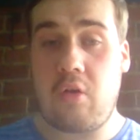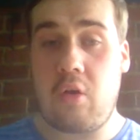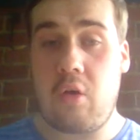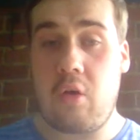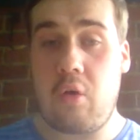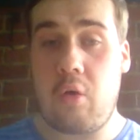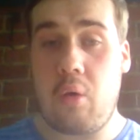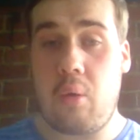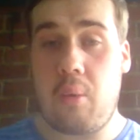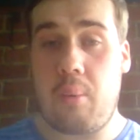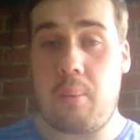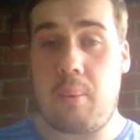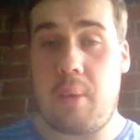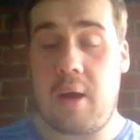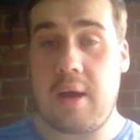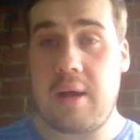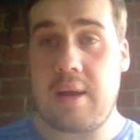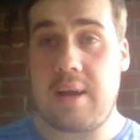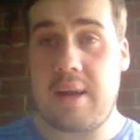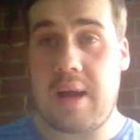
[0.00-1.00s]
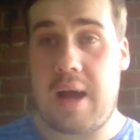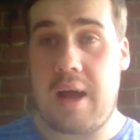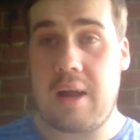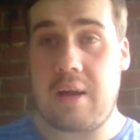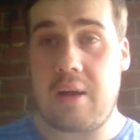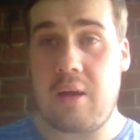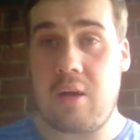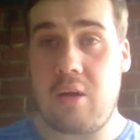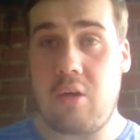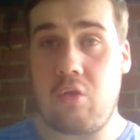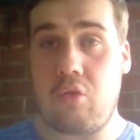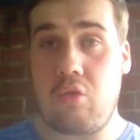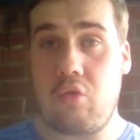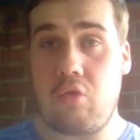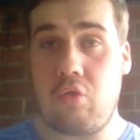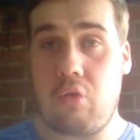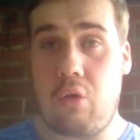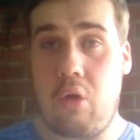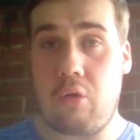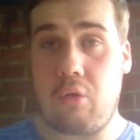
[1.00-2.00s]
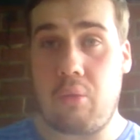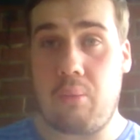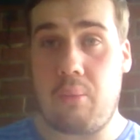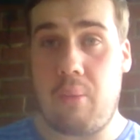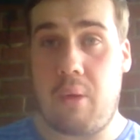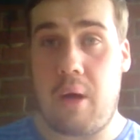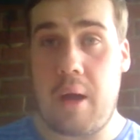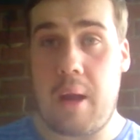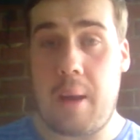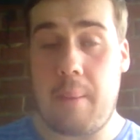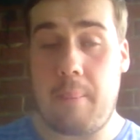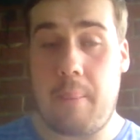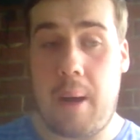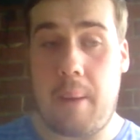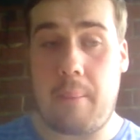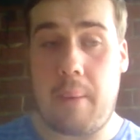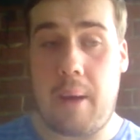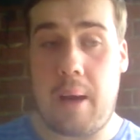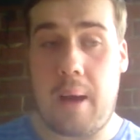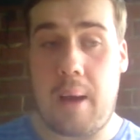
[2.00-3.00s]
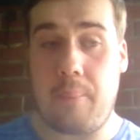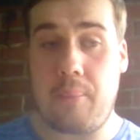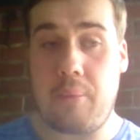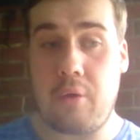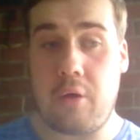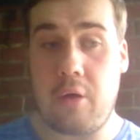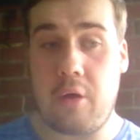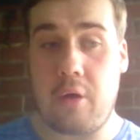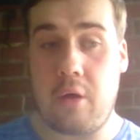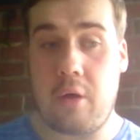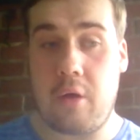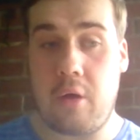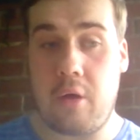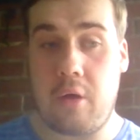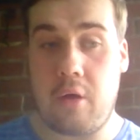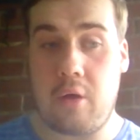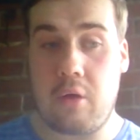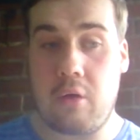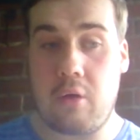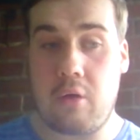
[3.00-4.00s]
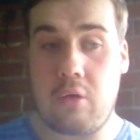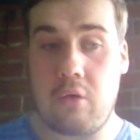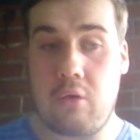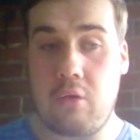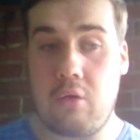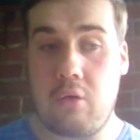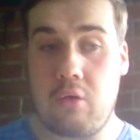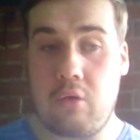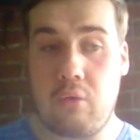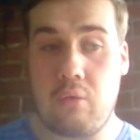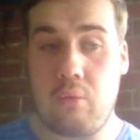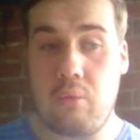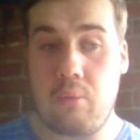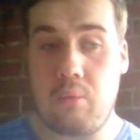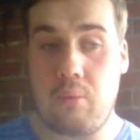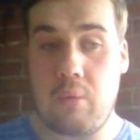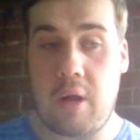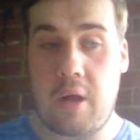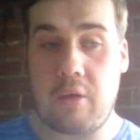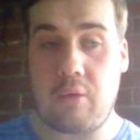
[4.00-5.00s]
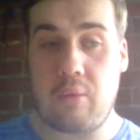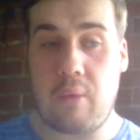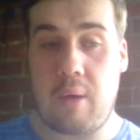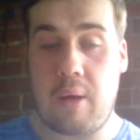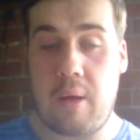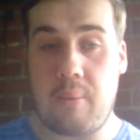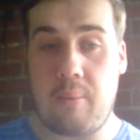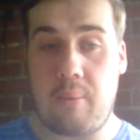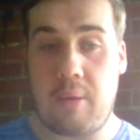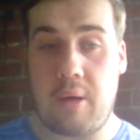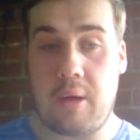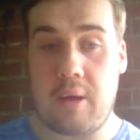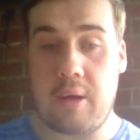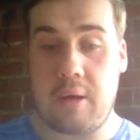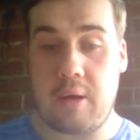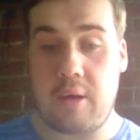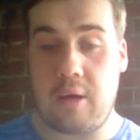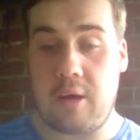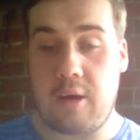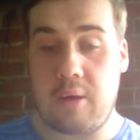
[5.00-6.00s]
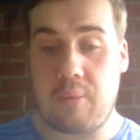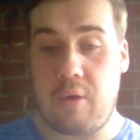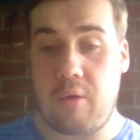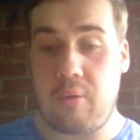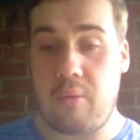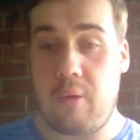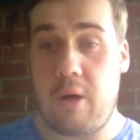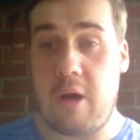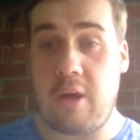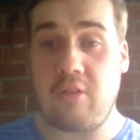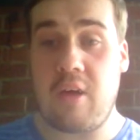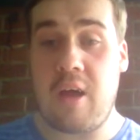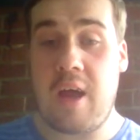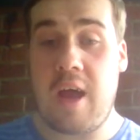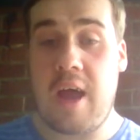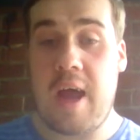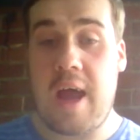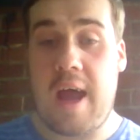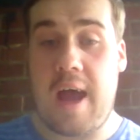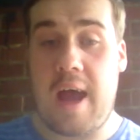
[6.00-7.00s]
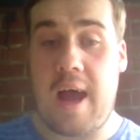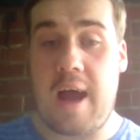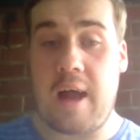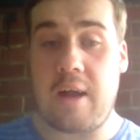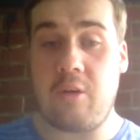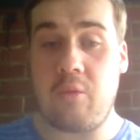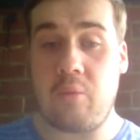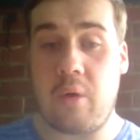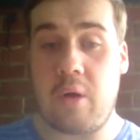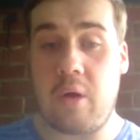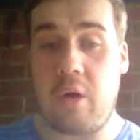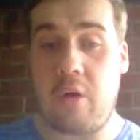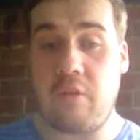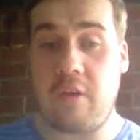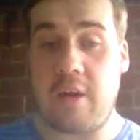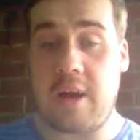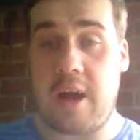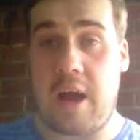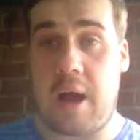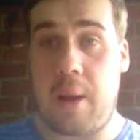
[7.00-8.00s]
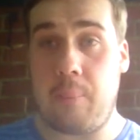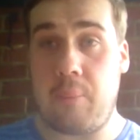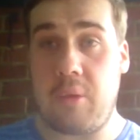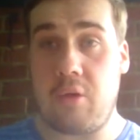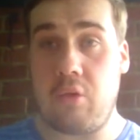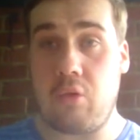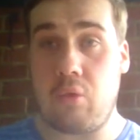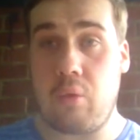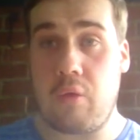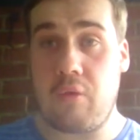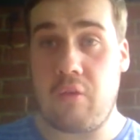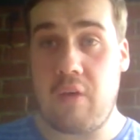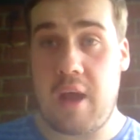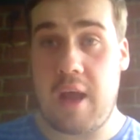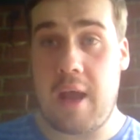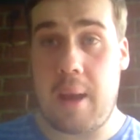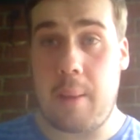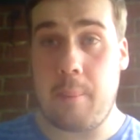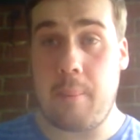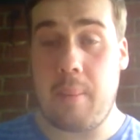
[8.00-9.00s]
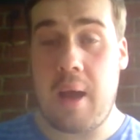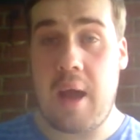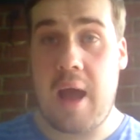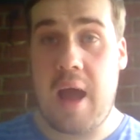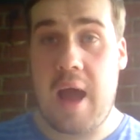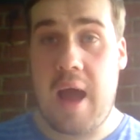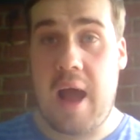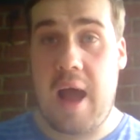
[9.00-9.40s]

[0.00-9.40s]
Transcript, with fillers: So my dad dropped my mum up to the place where my younger brother works and went off in an ambulance with him